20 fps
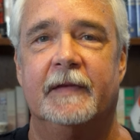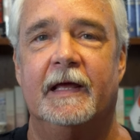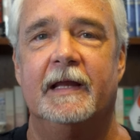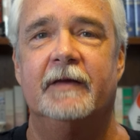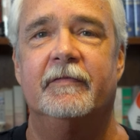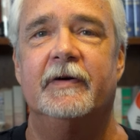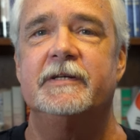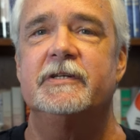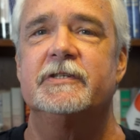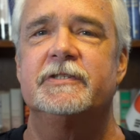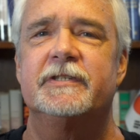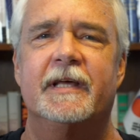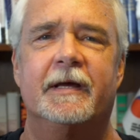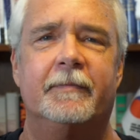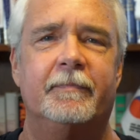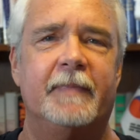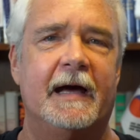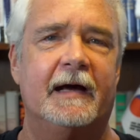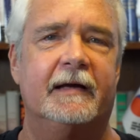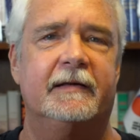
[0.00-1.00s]
And if I just
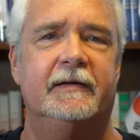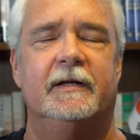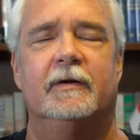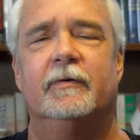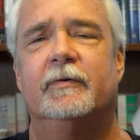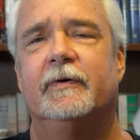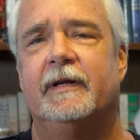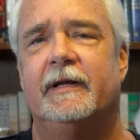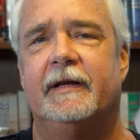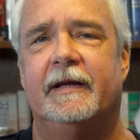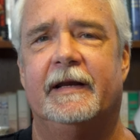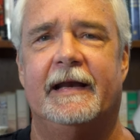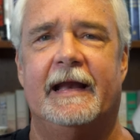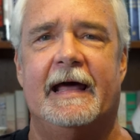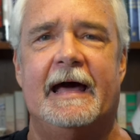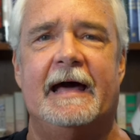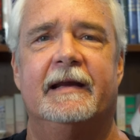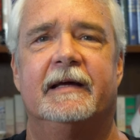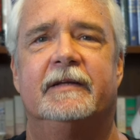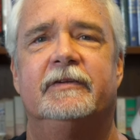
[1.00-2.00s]
think back, you know, in an
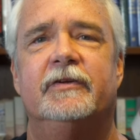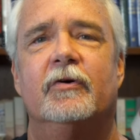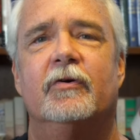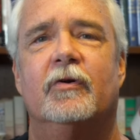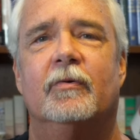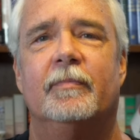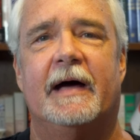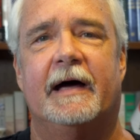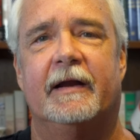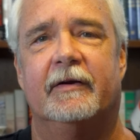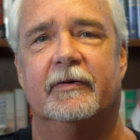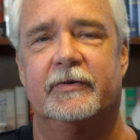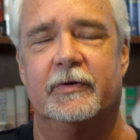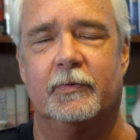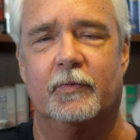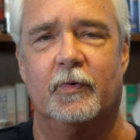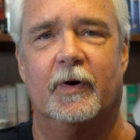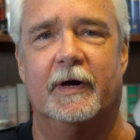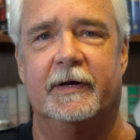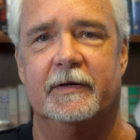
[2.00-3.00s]
anecdotal matter
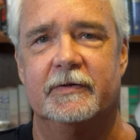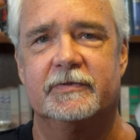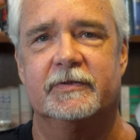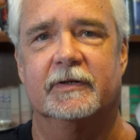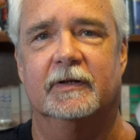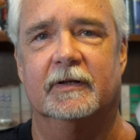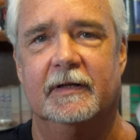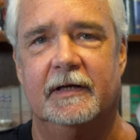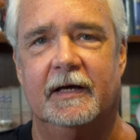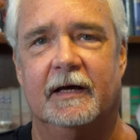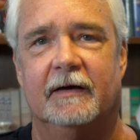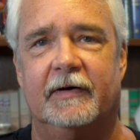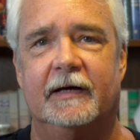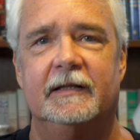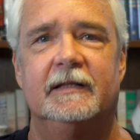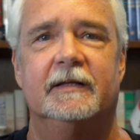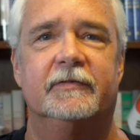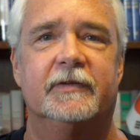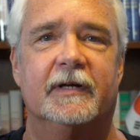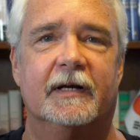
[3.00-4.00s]
to where I used to live,
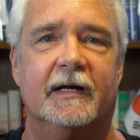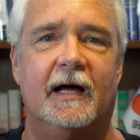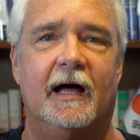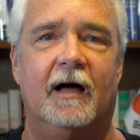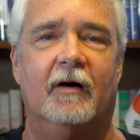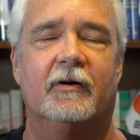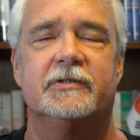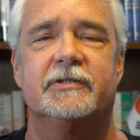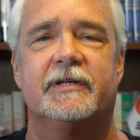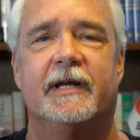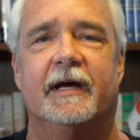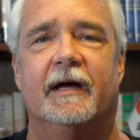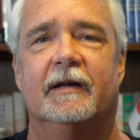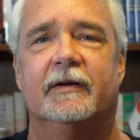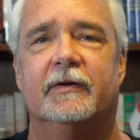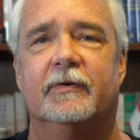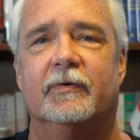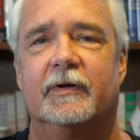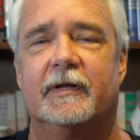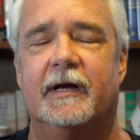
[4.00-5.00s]
I lived in a college
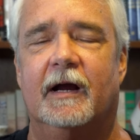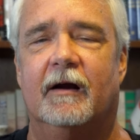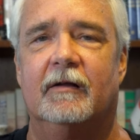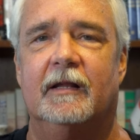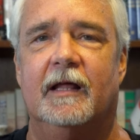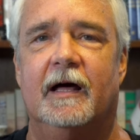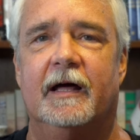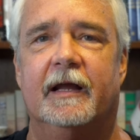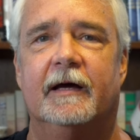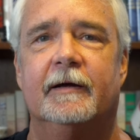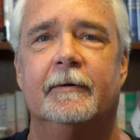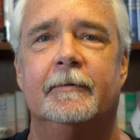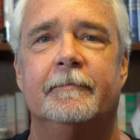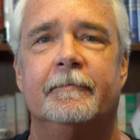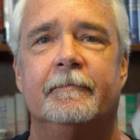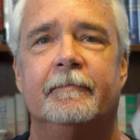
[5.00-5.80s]
town in North Carolina.